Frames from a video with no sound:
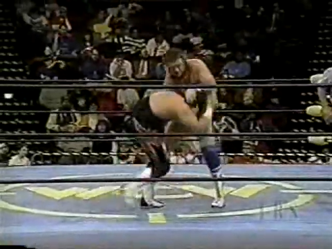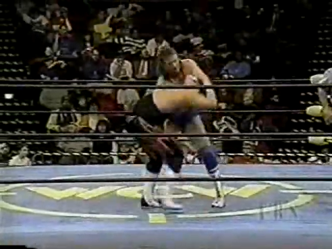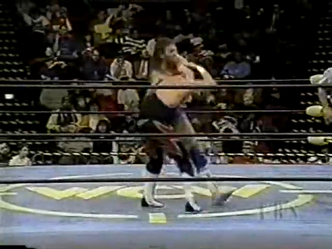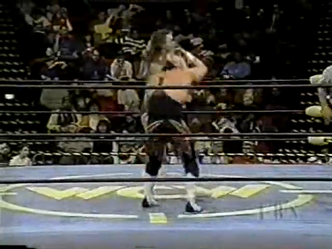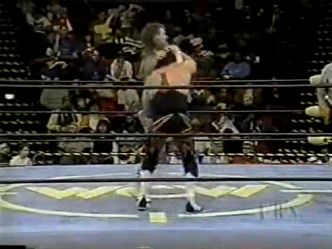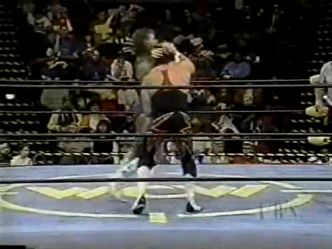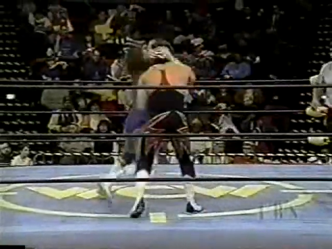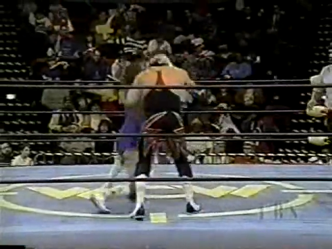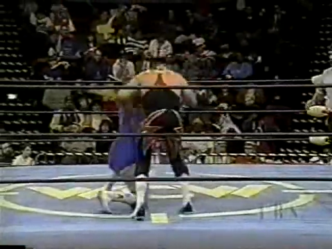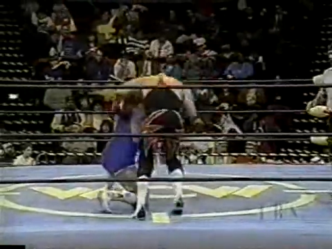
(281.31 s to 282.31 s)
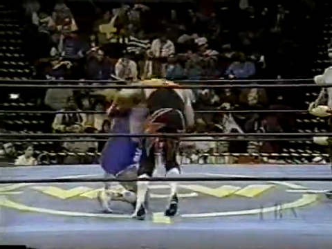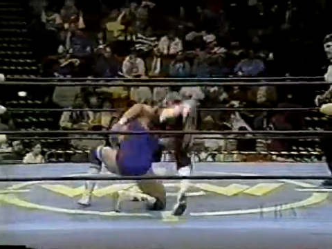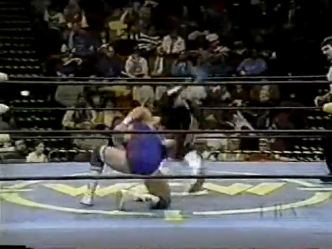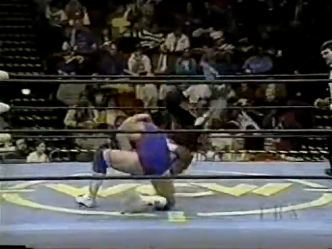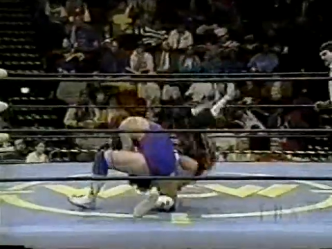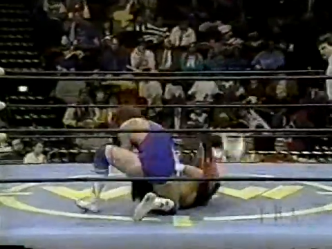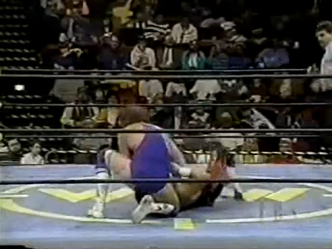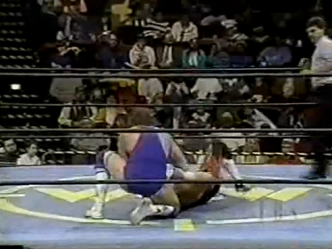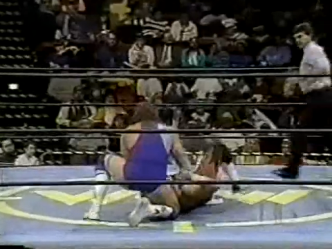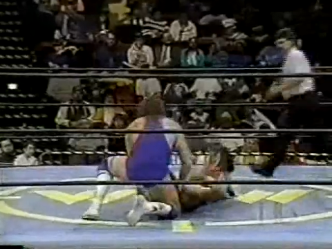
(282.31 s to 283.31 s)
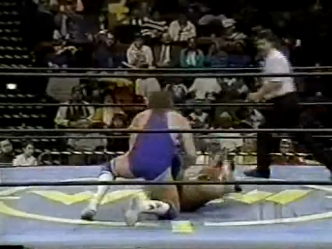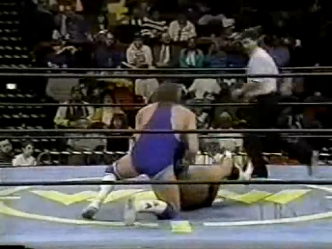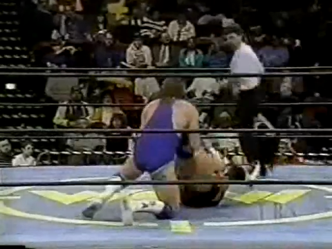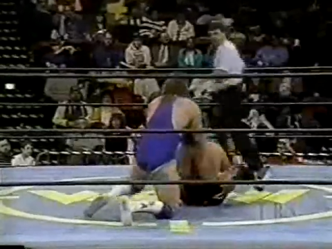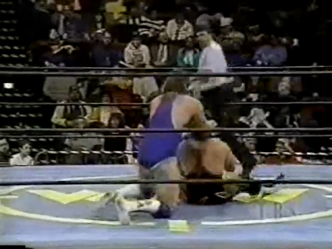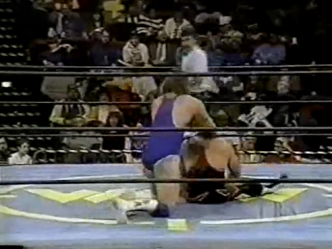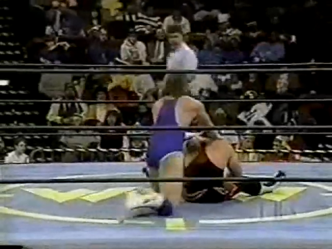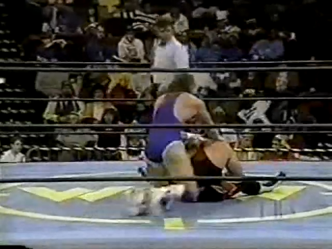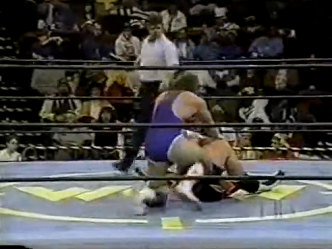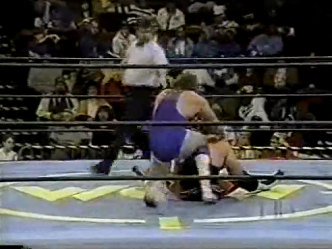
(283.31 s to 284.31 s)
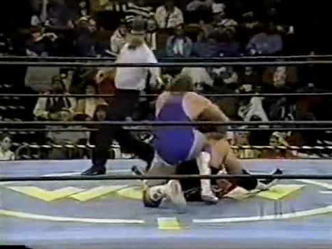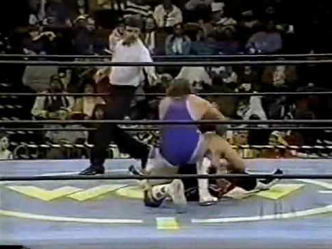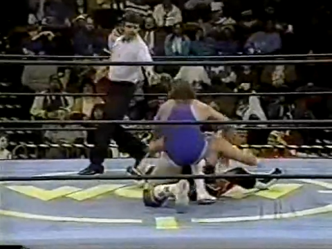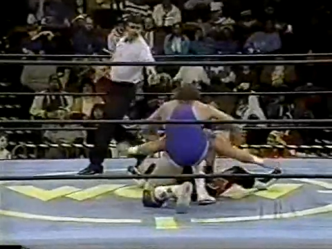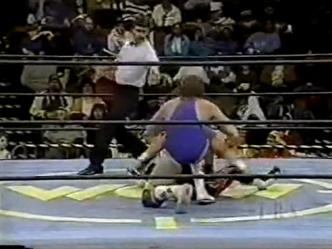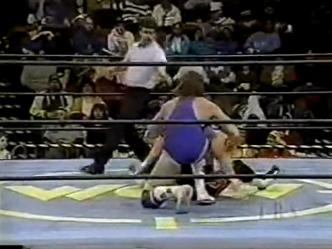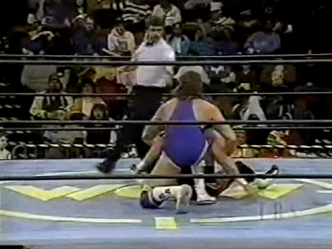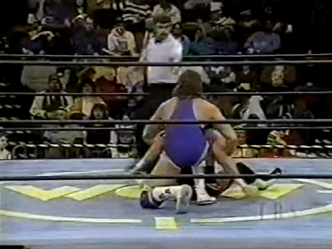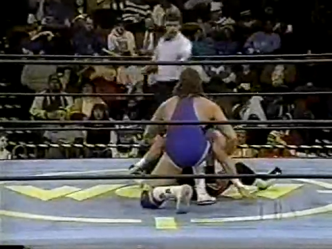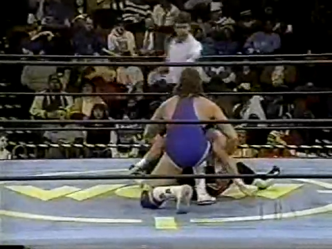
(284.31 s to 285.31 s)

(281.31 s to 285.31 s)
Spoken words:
[unreadable: no face in view]